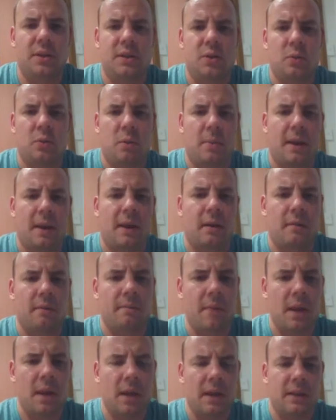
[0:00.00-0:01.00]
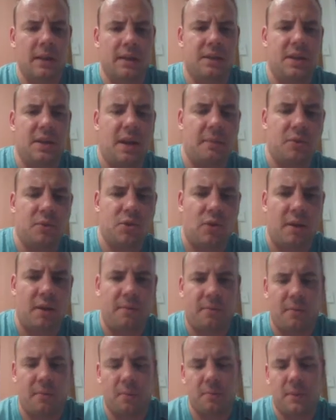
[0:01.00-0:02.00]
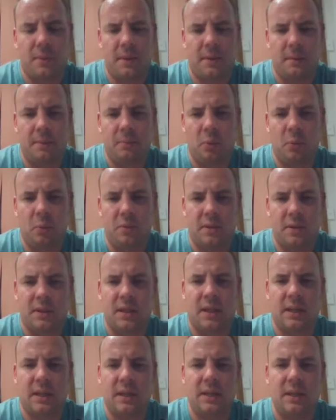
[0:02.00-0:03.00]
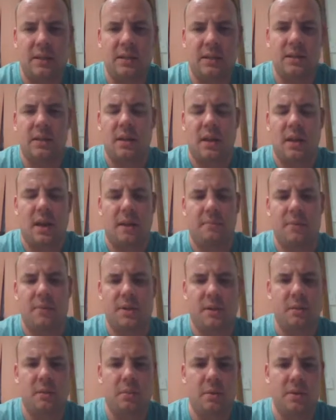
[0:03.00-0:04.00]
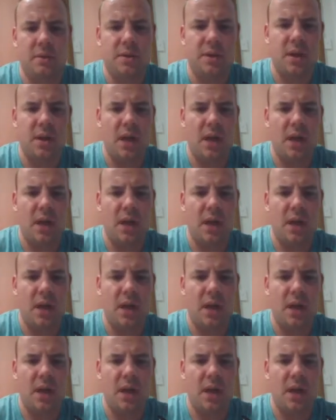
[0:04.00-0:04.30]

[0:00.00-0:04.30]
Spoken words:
all about. This comes straight from the Border Studies syllabus,